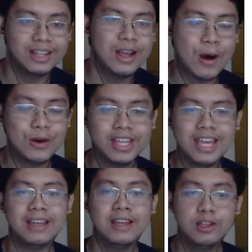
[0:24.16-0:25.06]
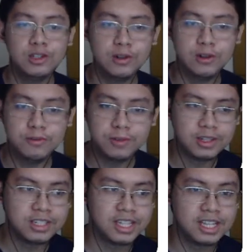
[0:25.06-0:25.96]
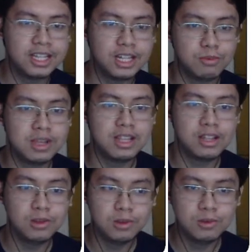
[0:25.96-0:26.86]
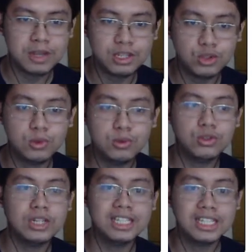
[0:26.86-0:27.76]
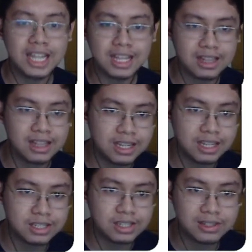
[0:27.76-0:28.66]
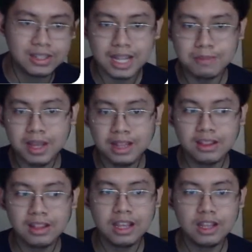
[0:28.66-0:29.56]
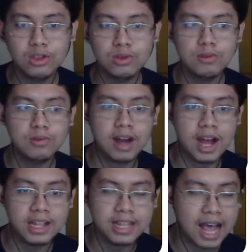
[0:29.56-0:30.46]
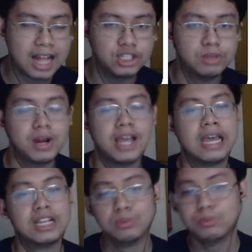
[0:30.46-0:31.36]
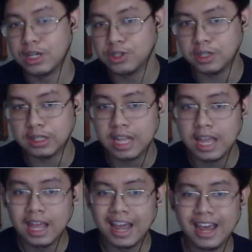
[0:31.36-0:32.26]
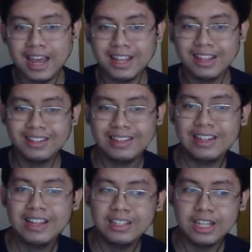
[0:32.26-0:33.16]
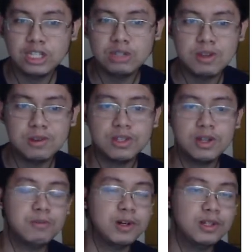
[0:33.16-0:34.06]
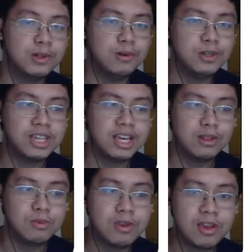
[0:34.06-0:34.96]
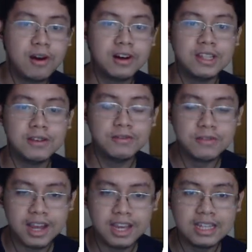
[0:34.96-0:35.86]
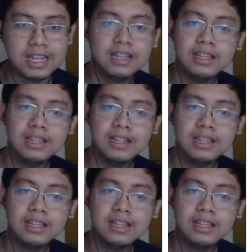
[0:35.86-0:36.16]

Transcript: Okay, so first thing that we need to do is to translate this statement into an algebraic expression. And since we use the word quotient, we are dividing